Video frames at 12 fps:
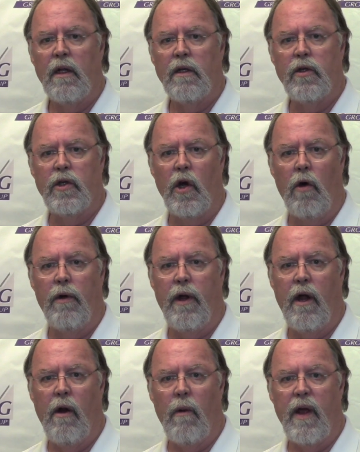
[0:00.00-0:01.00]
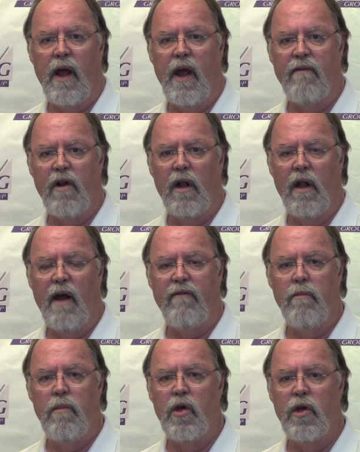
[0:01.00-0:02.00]
So here we have an
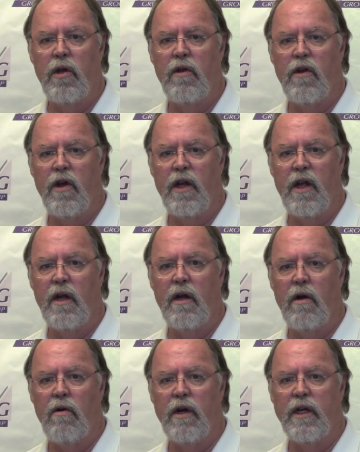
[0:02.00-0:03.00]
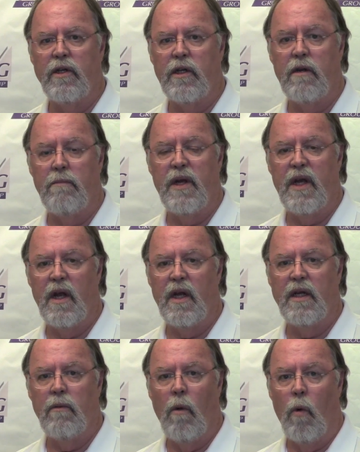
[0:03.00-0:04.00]
11 million ton increase in
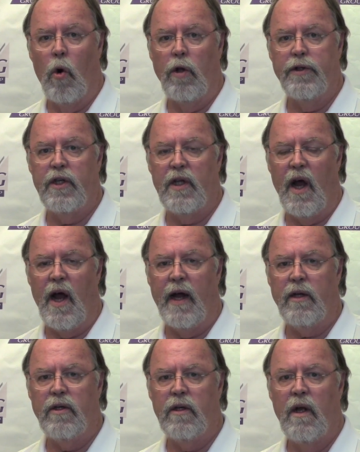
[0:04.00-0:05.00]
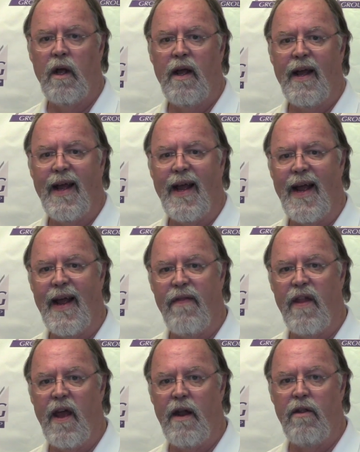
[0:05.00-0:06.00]
beginning world stocks,
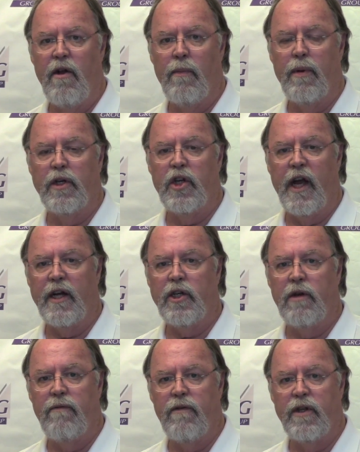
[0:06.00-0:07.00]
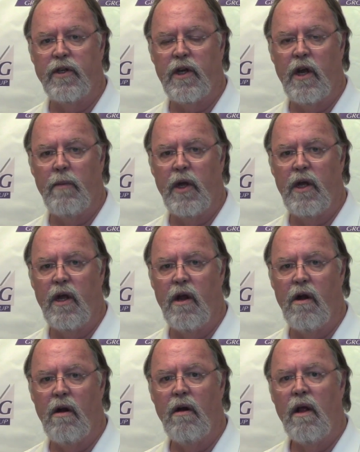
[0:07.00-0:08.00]
and then their projection for this coming
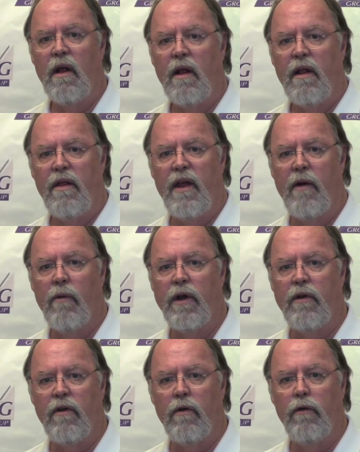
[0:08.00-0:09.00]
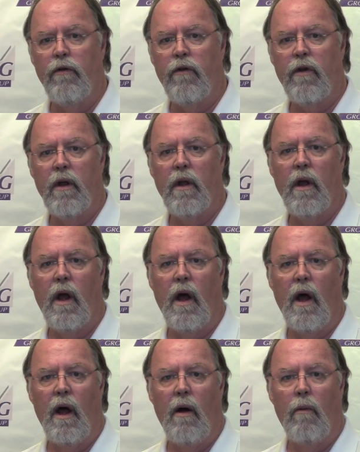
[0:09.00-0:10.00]
year, they reduced
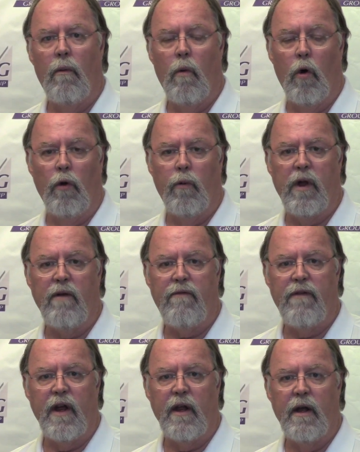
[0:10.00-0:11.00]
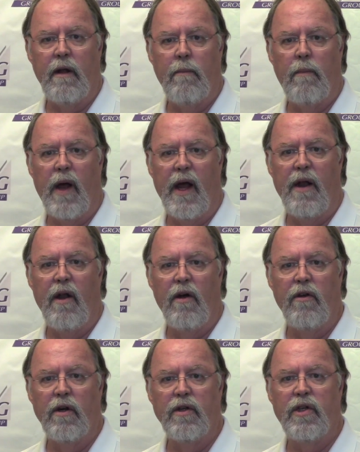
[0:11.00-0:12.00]
uh, world wheat feeding by
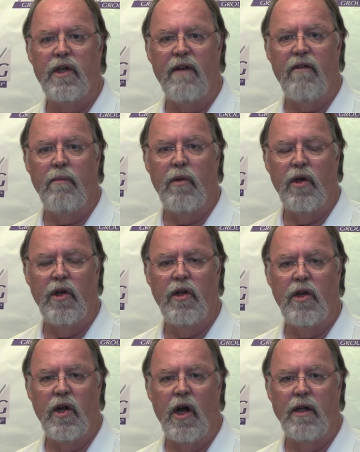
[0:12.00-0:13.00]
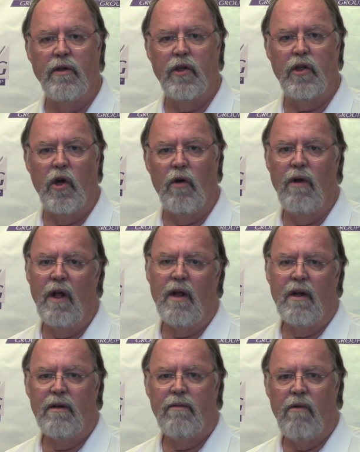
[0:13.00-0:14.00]
another 7 million tons. So
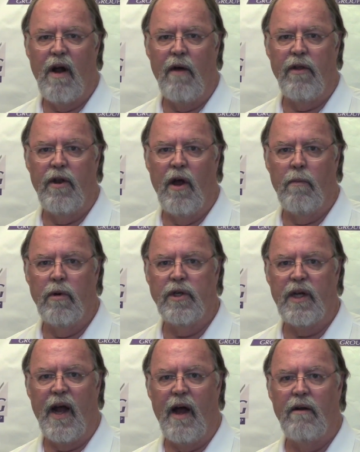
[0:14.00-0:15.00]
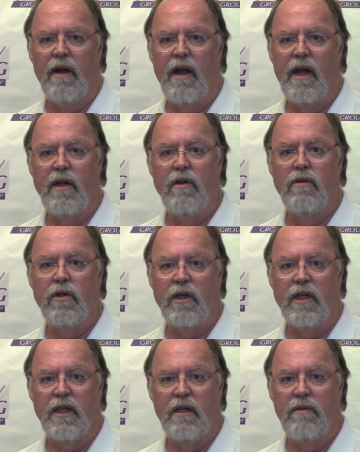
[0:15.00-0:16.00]
round the numbers out, and you
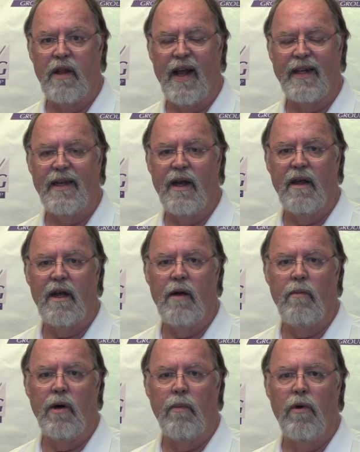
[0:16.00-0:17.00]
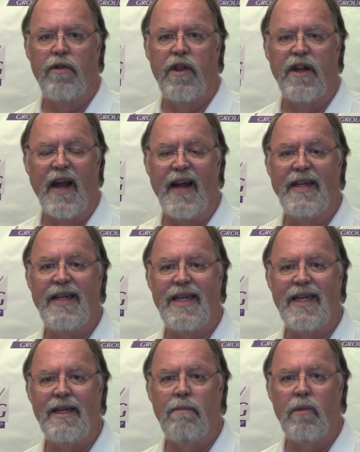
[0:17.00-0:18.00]
see that's how they come up with the
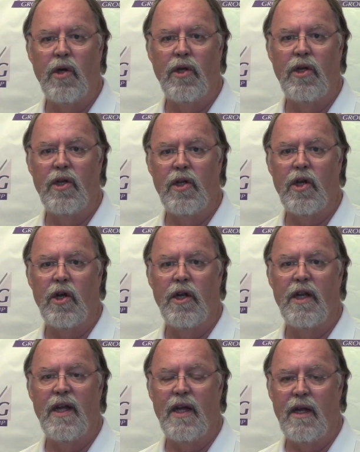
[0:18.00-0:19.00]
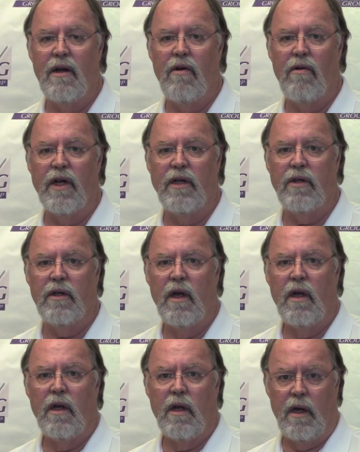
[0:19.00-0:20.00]
19 million ton increase
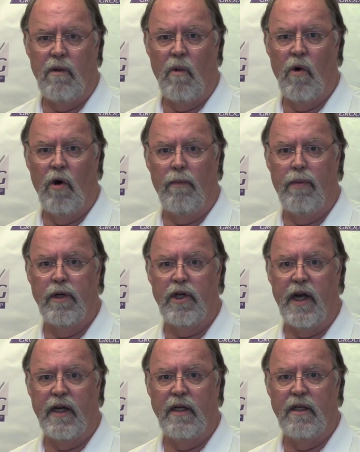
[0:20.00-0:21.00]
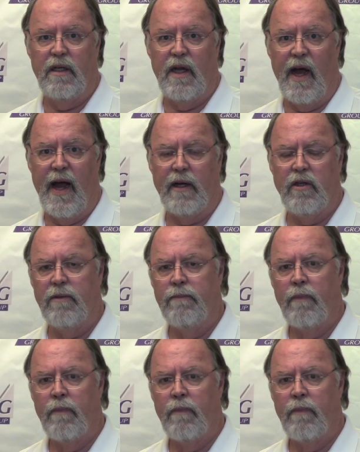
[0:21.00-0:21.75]
in world projected stocks.